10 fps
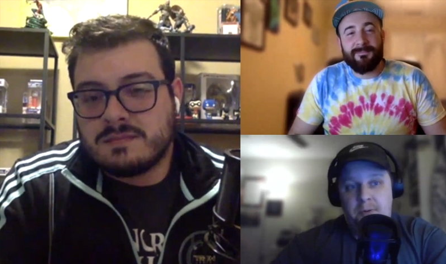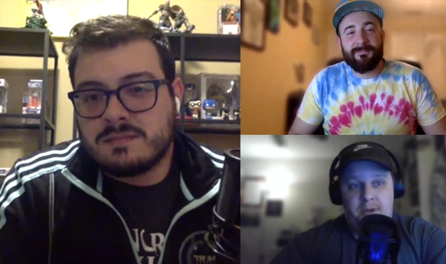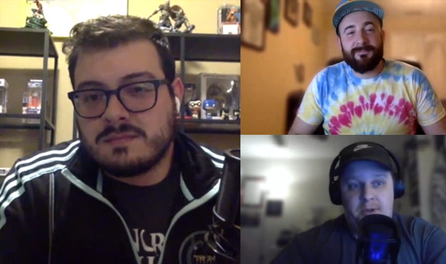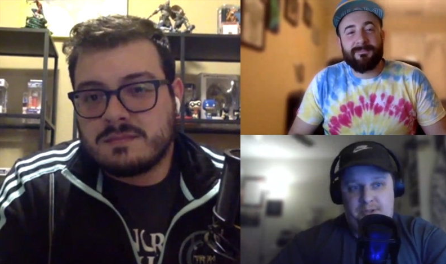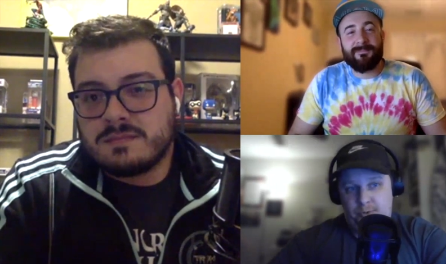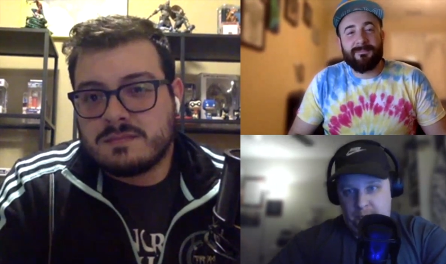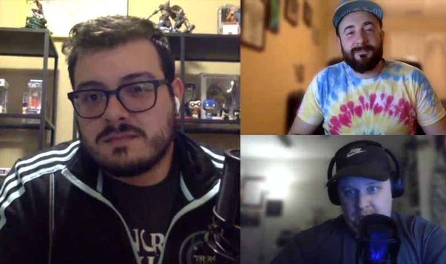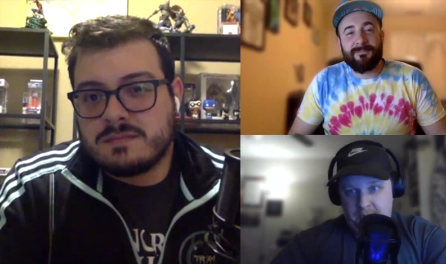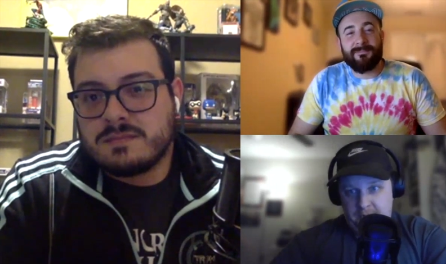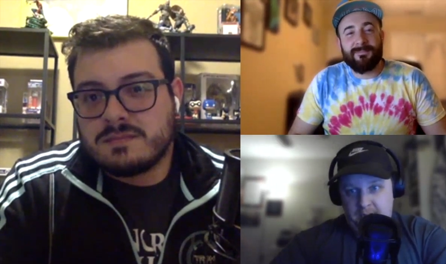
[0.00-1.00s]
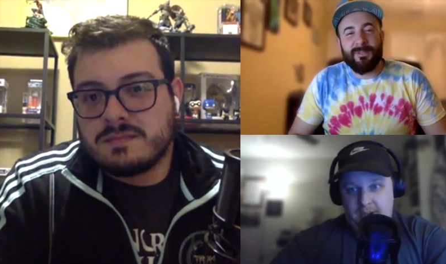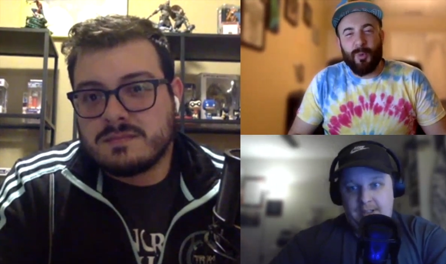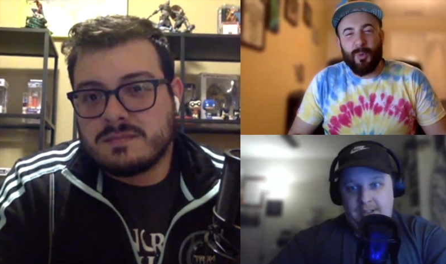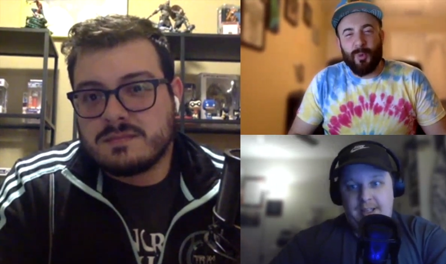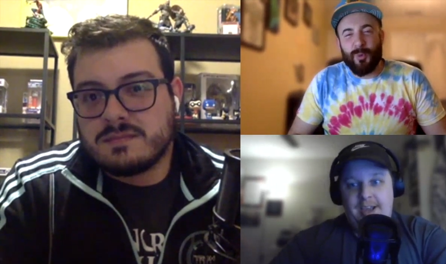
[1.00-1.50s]
Speaker 1: football school.
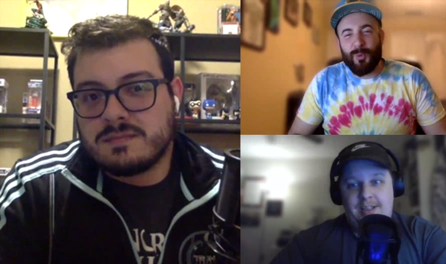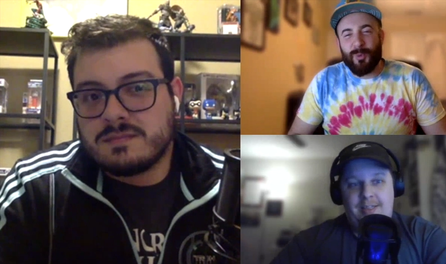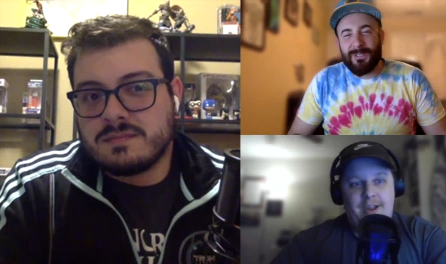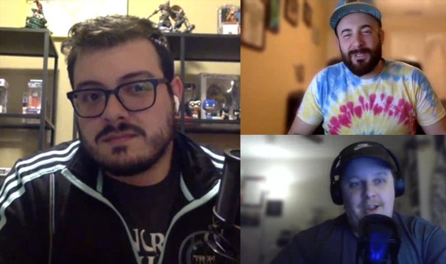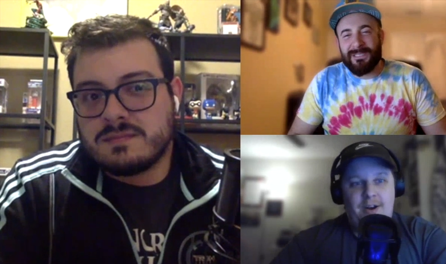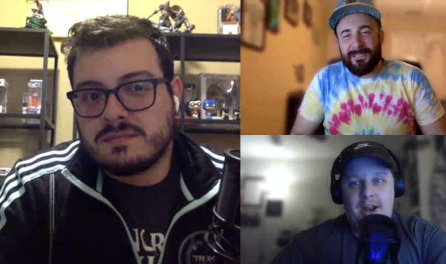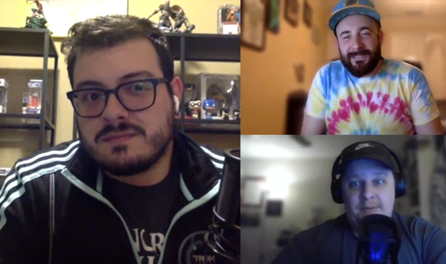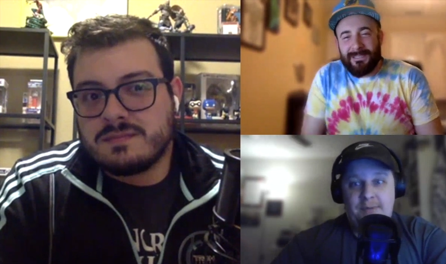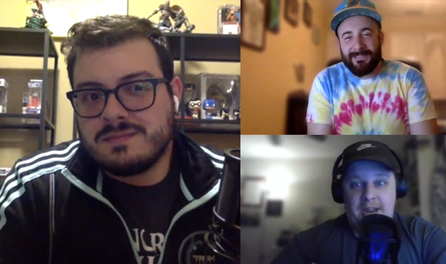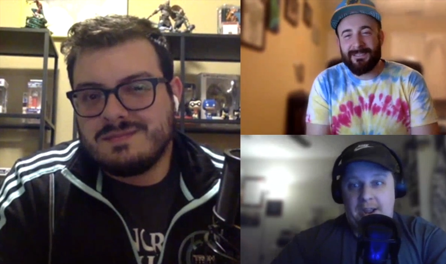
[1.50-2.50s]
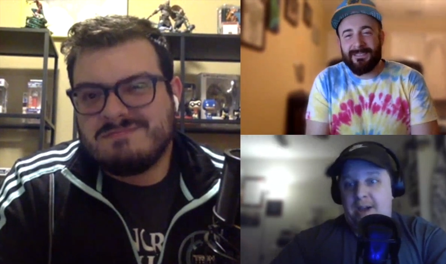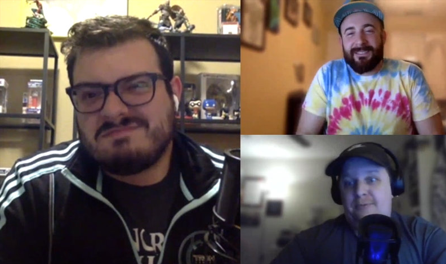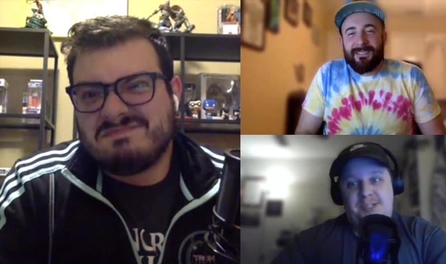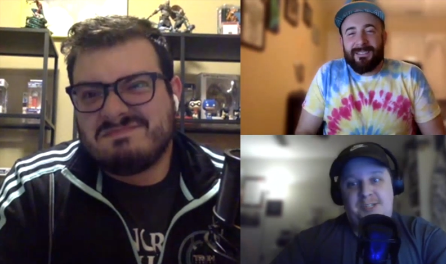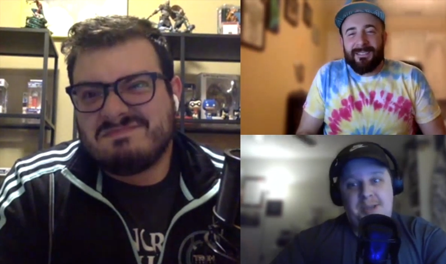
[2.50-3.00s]
Hmm. Like they're not even in a
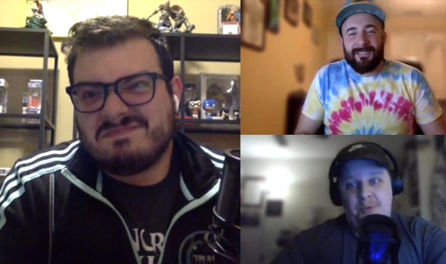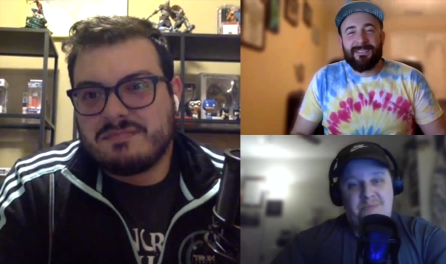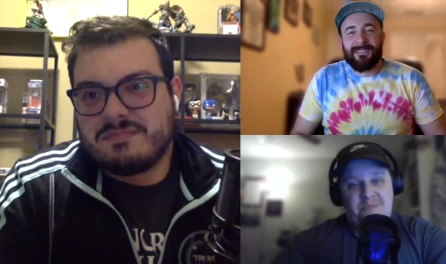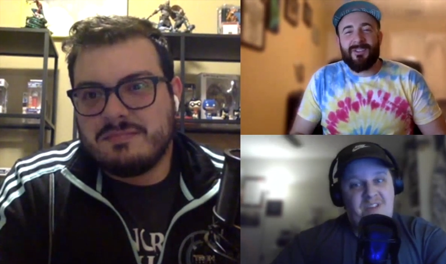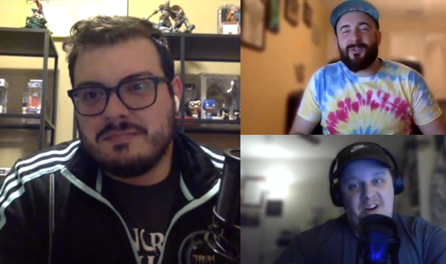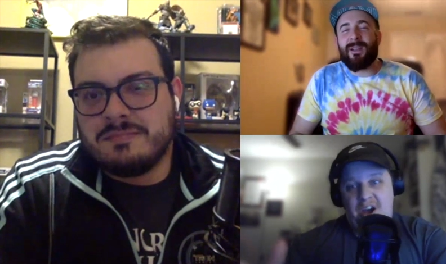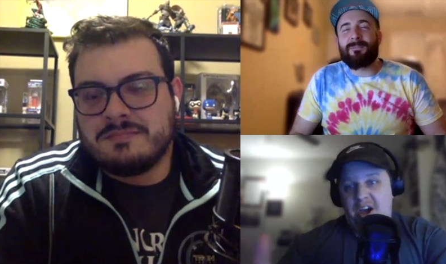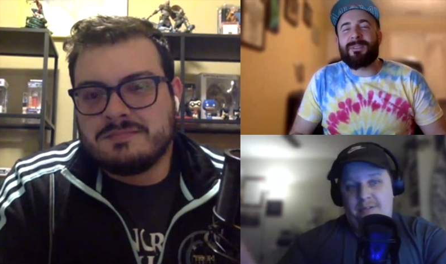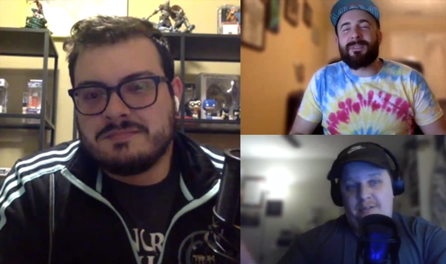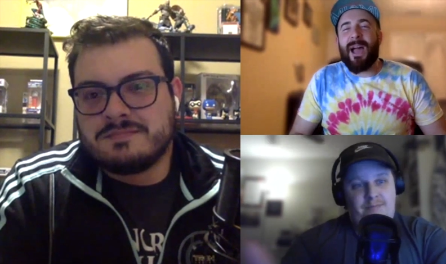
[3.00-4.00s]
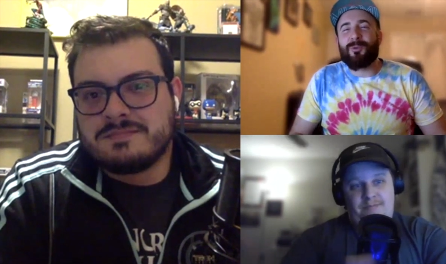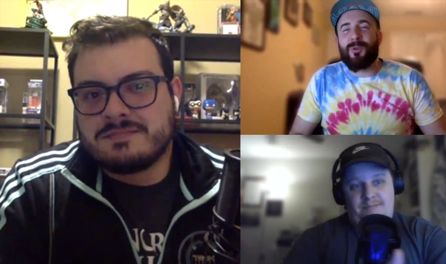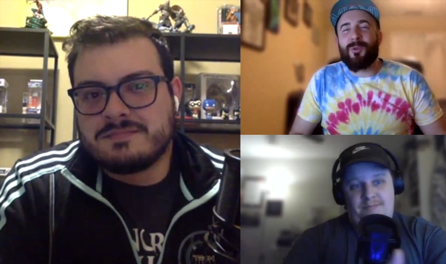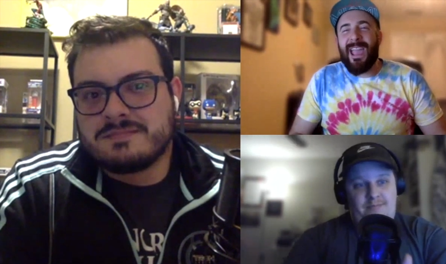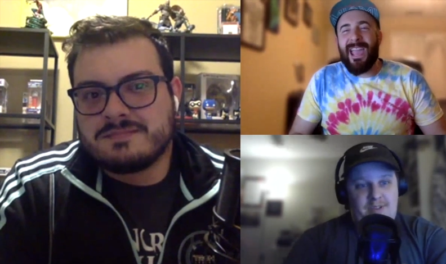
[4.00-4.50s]
conference anymore. Straight they're up gone.
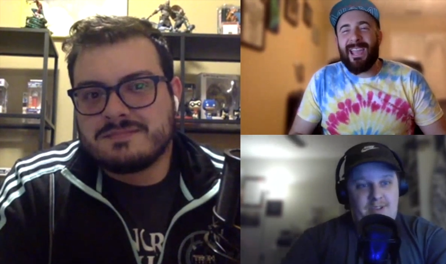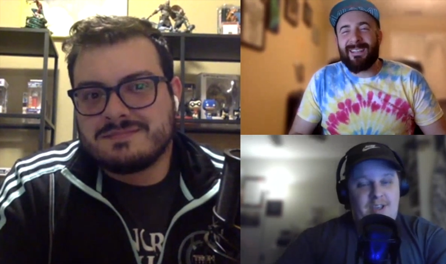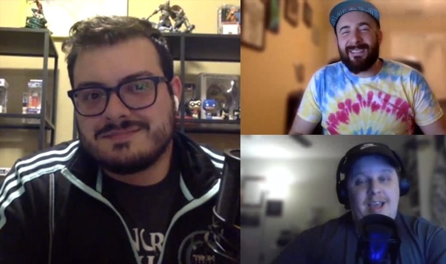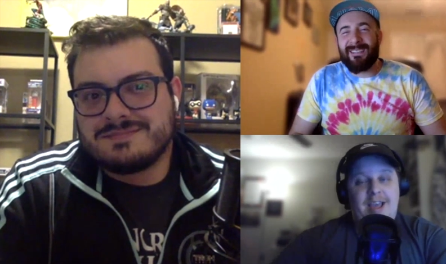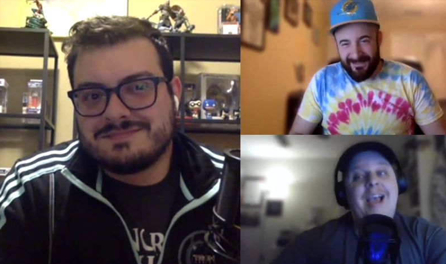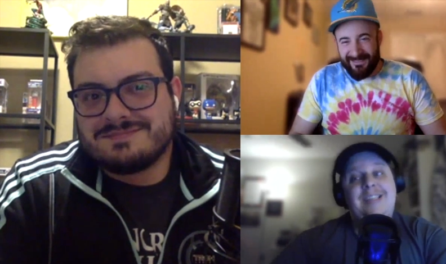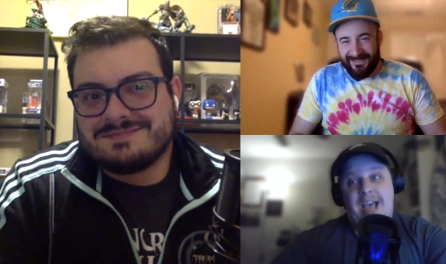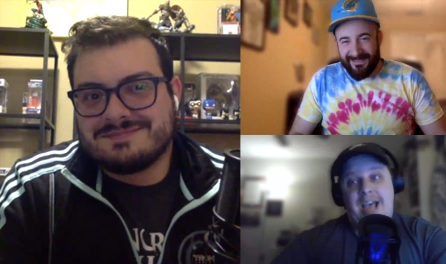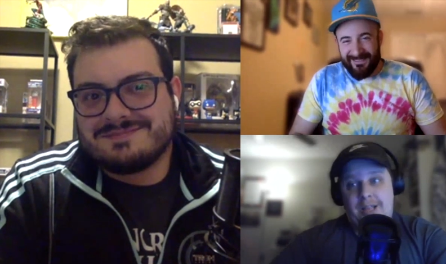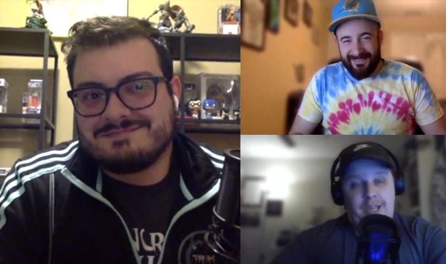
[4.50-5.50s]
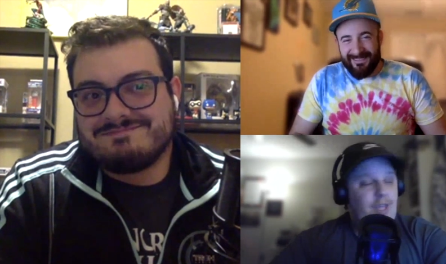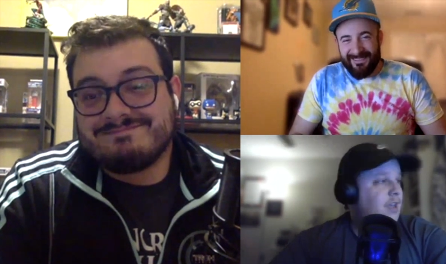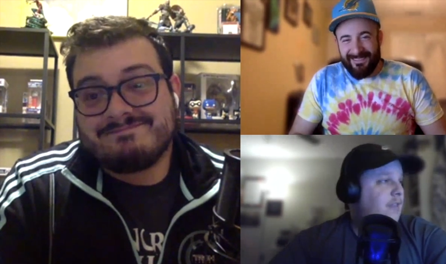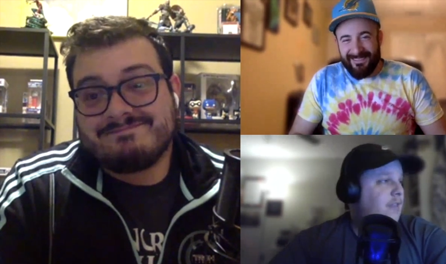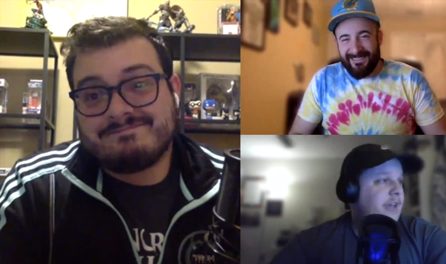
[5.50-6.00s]
Speaker 2: downgrade.
Speaker 1: Exactly.
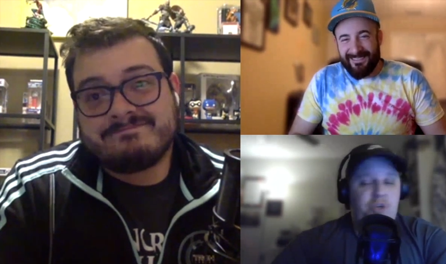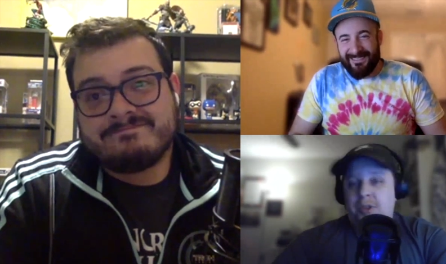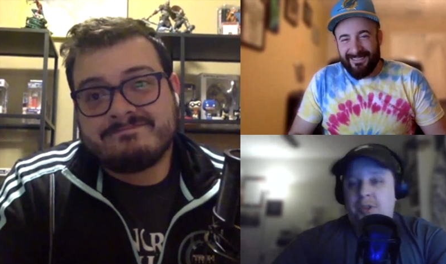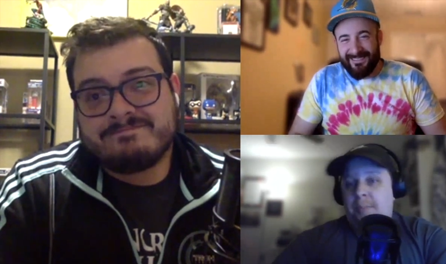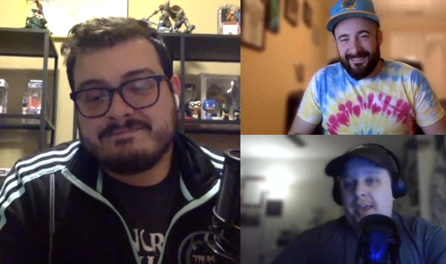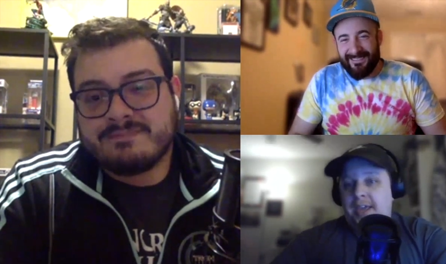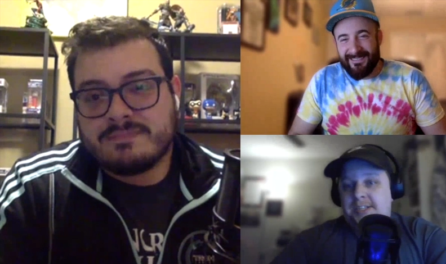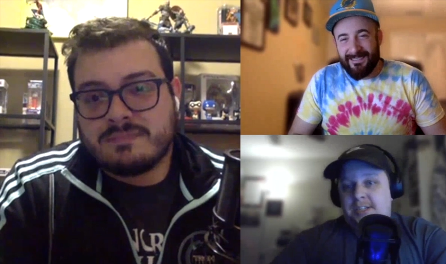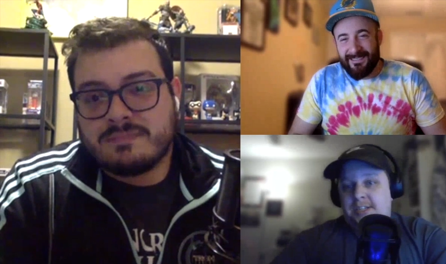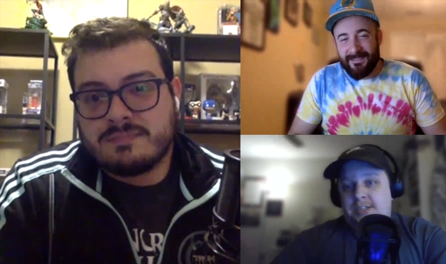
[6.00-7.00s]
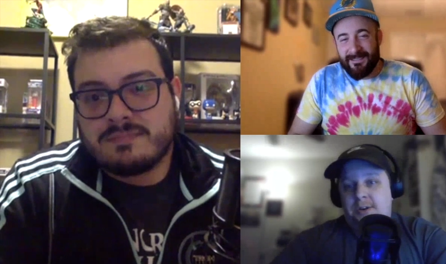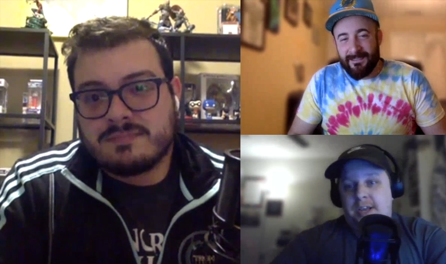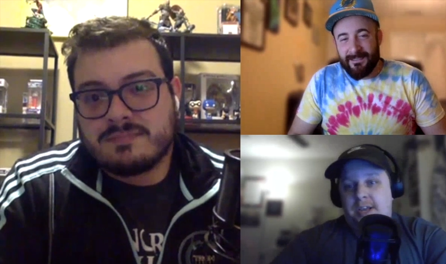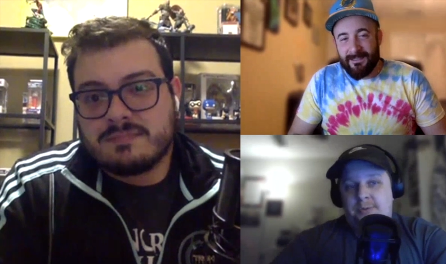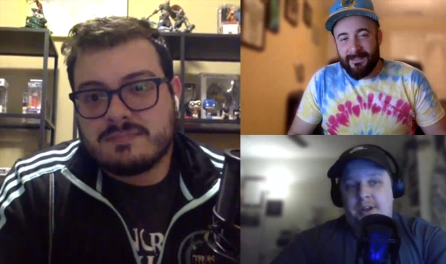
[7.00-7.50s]
They joined the Big East, so
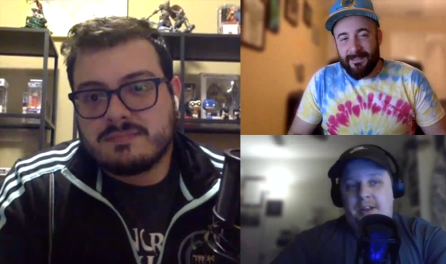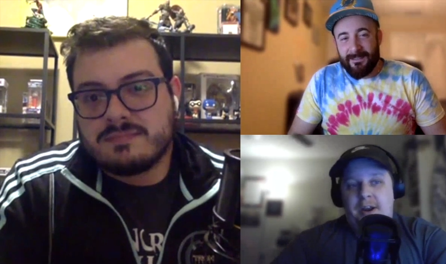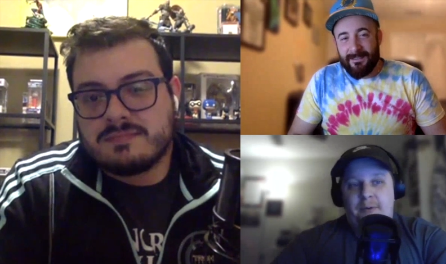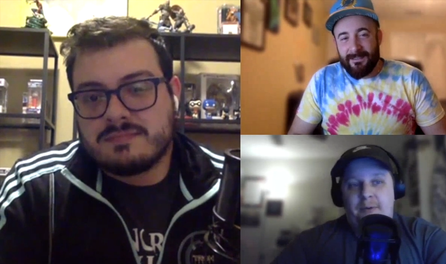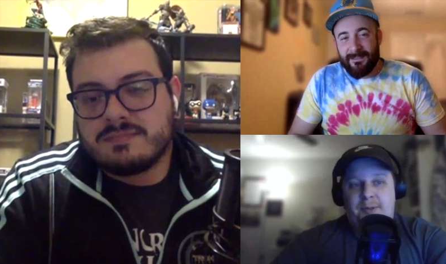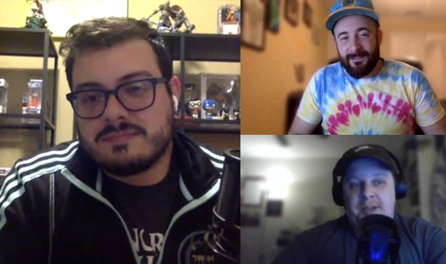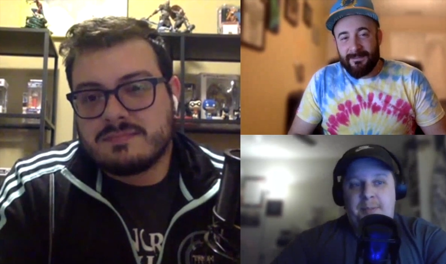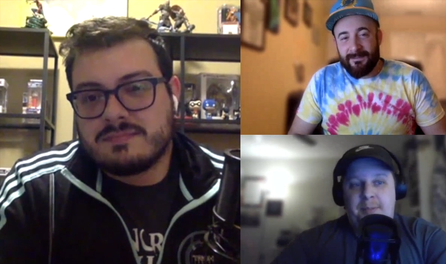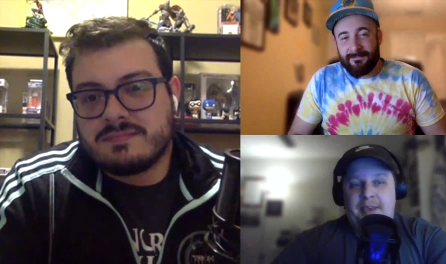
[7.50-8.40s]
guess what? They're now fully in the